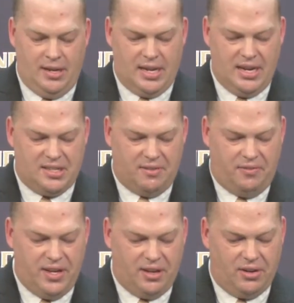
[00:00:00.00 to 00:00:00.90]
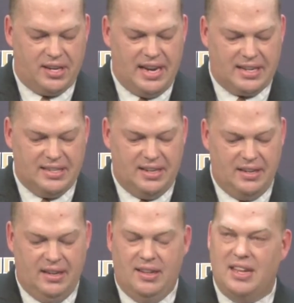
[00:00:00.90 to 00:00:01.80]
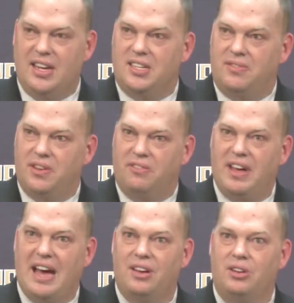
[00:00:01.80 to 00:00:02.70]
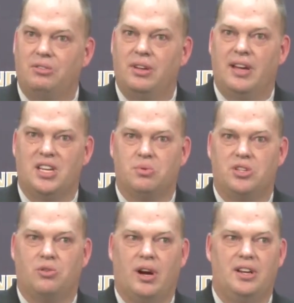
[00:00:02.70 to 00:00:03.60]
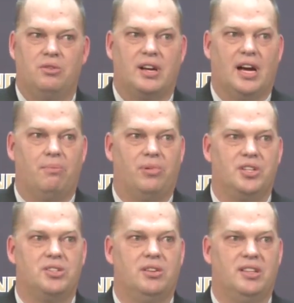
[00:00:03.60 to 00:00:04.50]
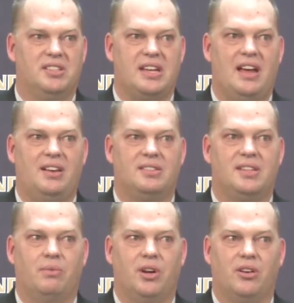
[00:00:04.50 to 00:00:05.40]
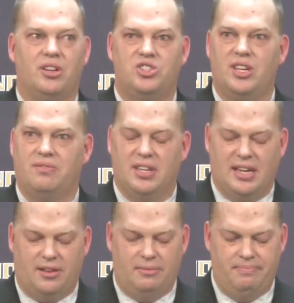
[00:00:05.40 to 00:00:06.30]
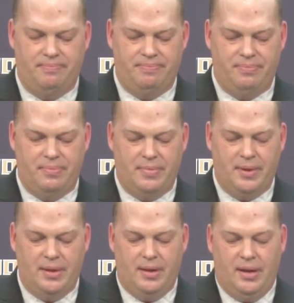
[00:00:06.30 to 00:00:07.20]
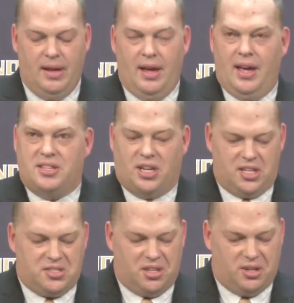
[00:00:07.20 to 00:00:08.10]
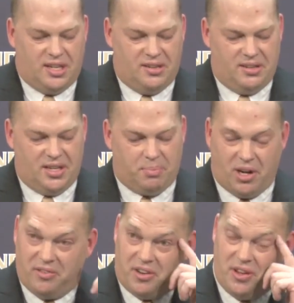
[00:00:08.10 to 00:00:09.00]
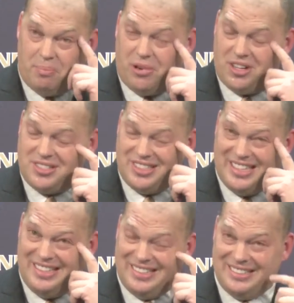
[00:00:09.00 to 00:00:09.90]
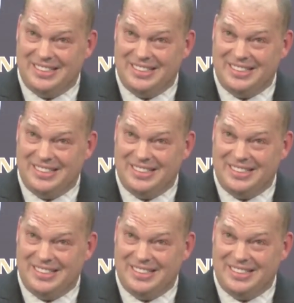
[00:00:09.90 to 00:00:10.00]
They need to feel connected, they need to feel valued as we try to accomplish these ends that we are going to achieve together. It's also a perfect fit personally.